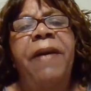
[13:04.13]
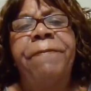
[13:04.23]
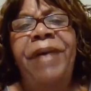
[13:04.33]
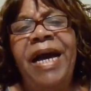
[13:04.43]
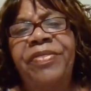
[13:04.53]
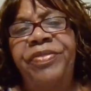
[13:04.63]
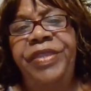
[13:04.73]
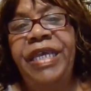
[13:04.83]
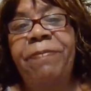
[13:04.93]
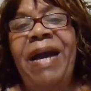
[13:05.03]

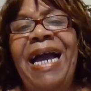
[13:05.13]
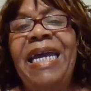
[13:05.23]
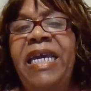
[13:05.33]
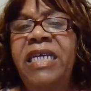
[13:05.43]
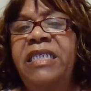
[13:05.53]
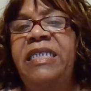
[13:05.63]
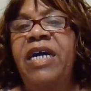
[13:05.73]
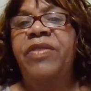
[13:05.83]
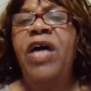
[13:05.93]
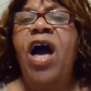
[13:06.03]
by, by his
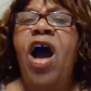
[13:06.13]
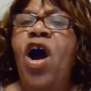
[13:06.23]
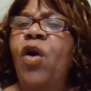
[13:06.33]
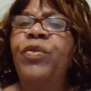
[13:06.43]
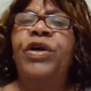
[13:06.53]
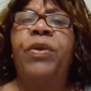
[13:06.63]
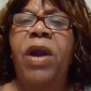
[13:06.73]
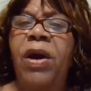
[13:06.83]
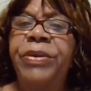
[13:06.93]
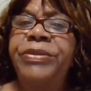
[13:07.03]
death on the
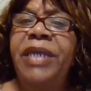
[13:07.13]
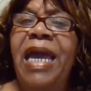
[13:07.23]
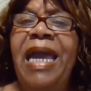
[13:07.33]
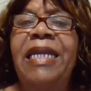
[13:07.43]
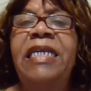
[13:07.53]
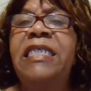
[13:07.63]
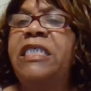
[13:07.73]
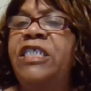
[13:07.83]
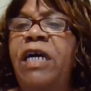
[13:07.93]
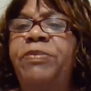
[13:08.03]
cross and
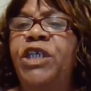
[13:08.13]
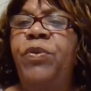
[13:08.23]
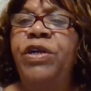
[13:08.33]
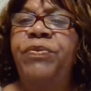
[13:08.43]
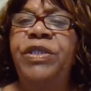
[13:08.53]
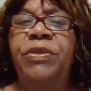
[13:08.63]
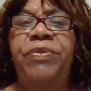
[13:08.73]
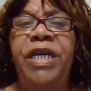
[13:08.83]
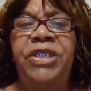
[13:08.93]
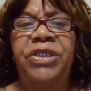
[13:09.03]
his subsequent
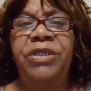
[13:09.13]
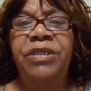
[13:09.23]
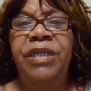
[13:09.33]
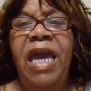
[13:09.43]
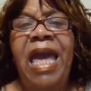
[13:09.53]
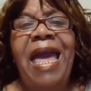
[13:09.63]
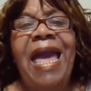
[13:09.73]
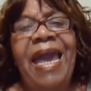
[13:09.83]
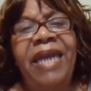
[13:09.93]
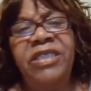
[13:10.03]
resurrection
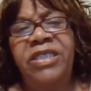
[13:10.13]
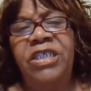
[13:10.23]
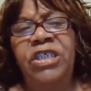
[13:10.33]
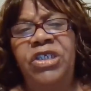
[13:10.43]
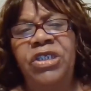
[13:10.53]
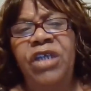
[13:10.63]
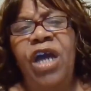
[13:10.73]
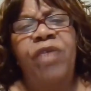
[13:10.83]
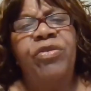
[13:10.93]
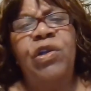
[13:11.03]
and ascension,
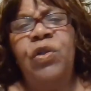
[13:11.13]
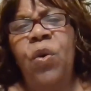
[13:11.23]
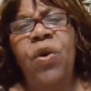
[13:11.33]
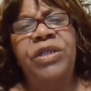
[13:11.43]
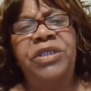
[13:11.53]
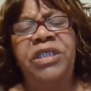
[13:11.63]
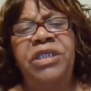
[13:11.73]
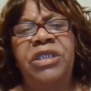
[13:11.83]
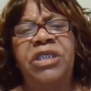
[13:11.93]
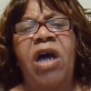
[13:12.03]
the Lord
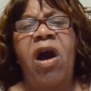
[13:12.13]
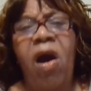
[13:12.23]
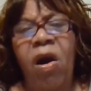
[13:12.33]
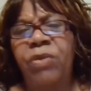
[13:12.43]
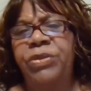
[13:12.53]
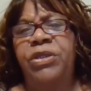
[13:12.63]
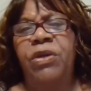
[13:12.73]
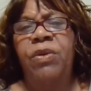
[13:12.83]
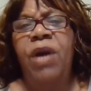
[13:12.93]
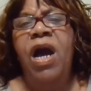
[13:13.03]
Jesus
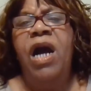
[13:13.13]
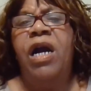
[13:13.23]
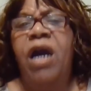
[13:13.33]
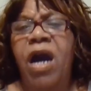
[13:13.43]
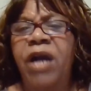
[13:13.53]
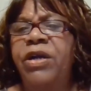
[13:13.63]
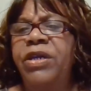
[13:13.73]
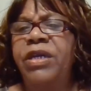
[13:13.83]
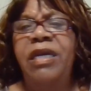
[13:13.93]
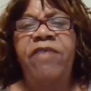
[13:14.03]
also
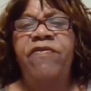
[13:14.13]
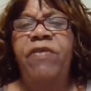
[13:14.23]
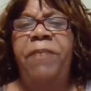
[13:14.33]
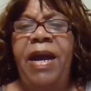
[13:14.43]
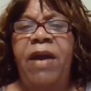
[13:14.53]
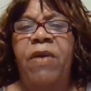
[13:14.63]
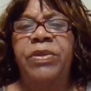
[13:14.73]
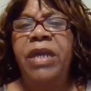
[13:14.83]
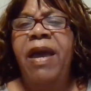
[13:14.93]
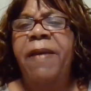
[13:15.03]
conquered evil
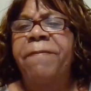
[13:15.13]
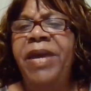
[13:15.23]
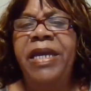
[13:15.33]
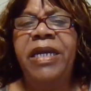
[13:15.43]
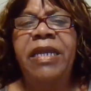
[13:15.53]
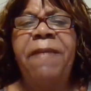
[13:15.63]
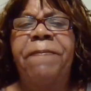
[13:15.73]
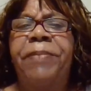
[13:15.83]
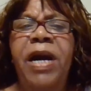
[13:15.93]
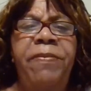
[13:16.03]
powers, making
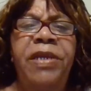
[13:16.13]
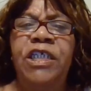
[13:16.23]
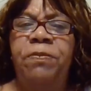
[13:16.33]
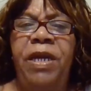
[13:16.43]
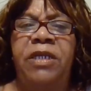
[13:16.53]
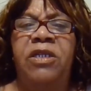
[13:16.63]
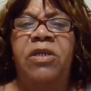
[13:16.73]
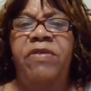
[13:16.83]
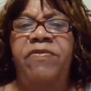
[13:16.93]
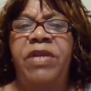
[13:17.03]
a public
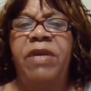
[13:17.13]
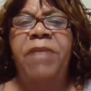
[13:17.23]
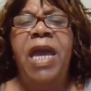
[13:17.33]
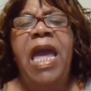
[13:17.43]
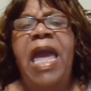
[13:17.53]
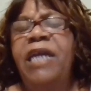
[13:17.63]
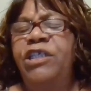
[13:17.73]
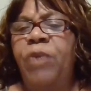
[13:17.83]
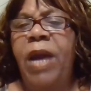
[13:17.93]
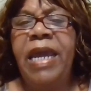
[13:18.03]
spectacle of them and
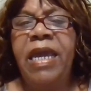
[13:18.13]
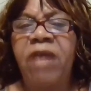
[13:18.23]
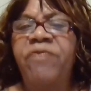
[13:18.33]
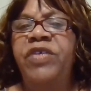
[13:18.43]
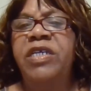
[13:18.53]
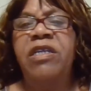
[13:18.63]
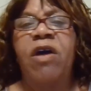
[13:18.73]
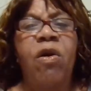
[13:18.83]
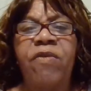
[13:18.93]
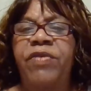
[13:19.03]

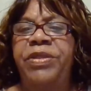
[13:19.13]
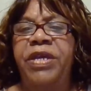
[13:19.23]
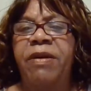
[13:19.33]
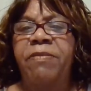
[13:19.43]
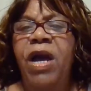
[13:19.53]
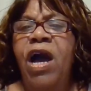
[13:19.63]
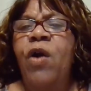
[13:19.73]
triumphing over them.